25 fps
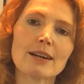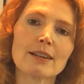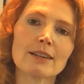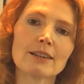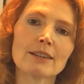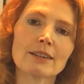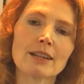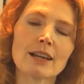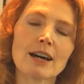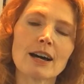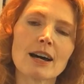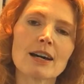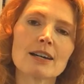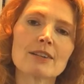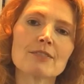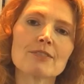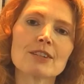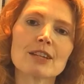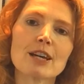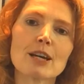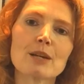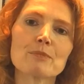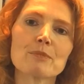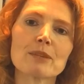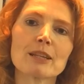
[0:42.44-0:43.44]
A lot of
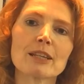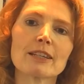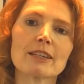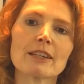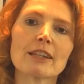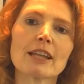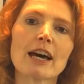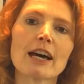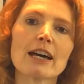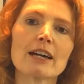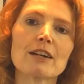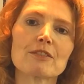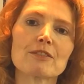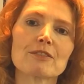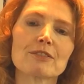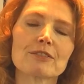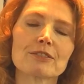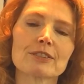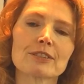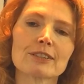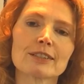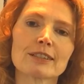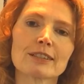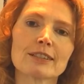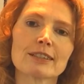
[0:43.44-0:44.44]
times in
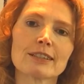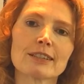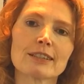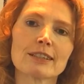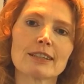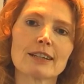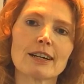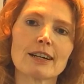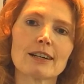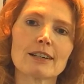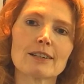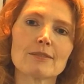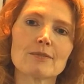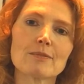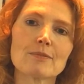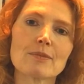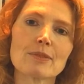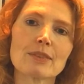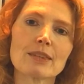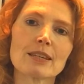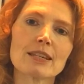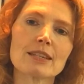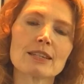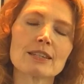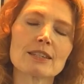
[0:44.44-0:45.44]
life,
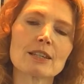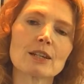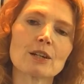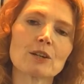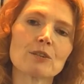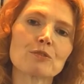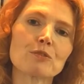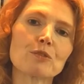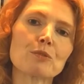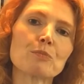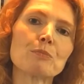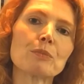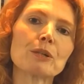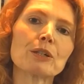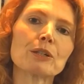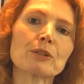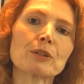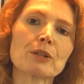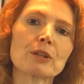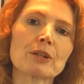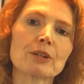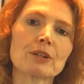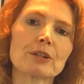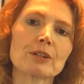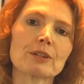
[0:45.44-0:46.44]
things that are
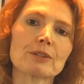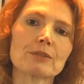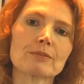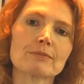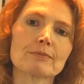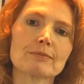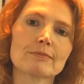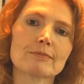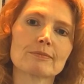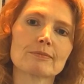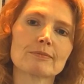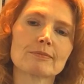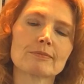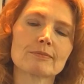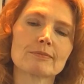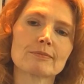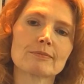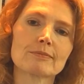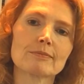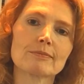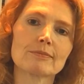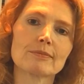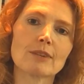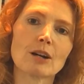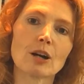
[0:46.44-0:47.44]
familiar
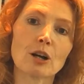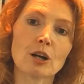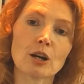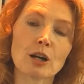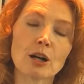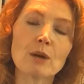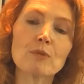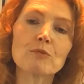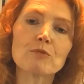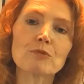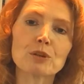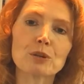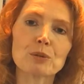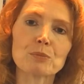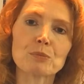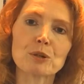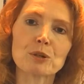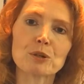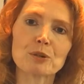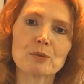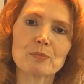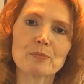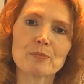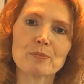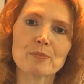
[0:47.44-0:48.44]
are
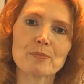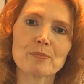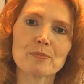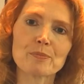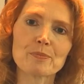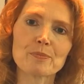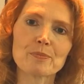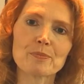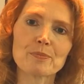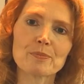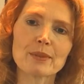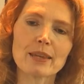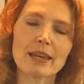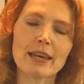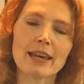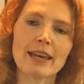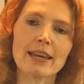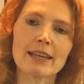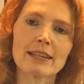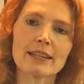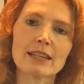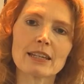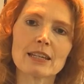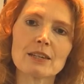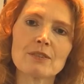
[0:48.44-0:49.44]
comfortable.
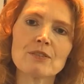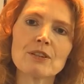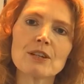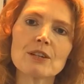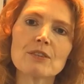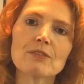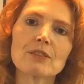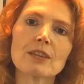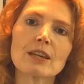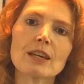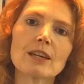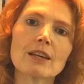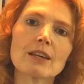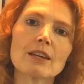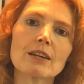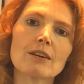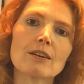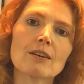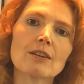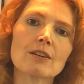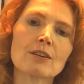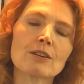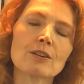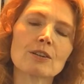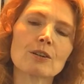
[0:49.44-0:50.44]
And even if they
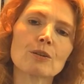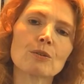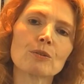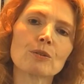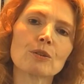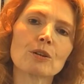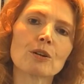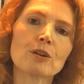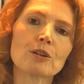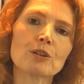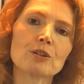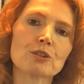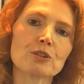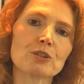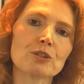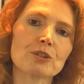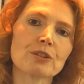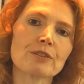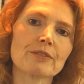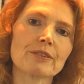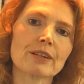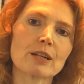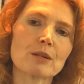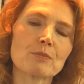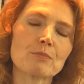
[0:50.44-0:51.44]
are no longer
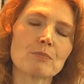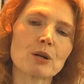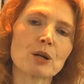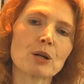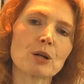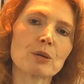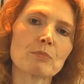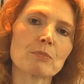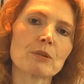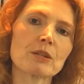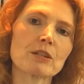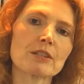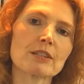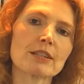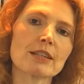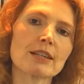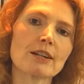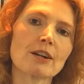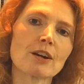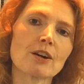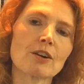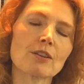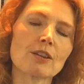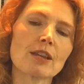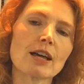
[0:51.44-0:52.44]
serving a purpose in
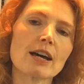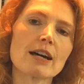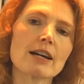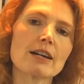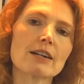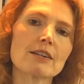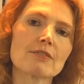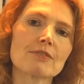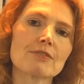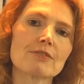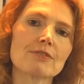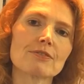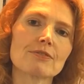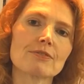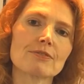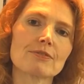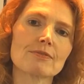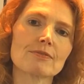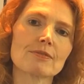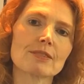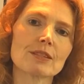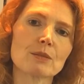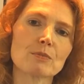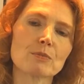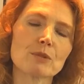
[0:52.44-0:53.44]
our life,
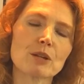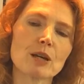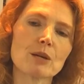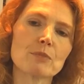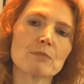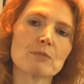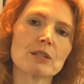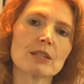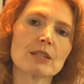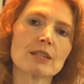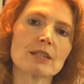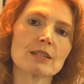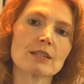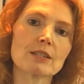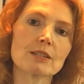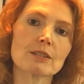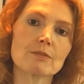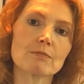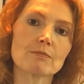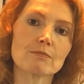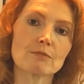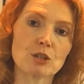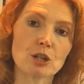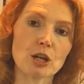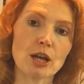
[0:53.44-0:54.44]
sometimes
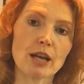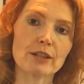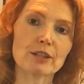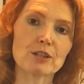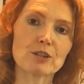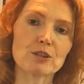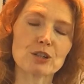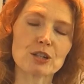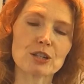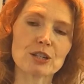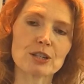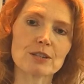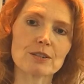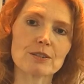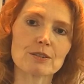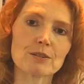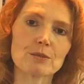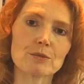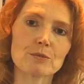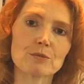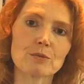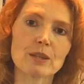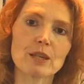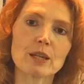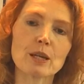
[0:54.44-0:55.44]
it's challenging to
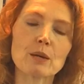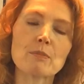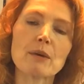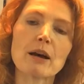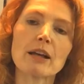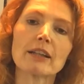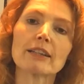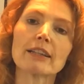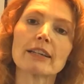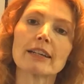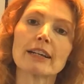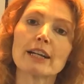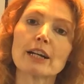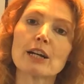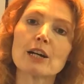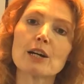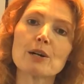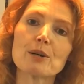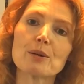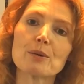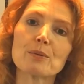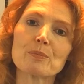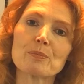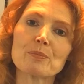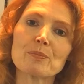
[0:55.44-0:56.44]
think about letting
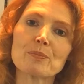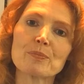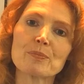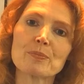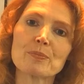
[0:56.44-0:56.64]
go.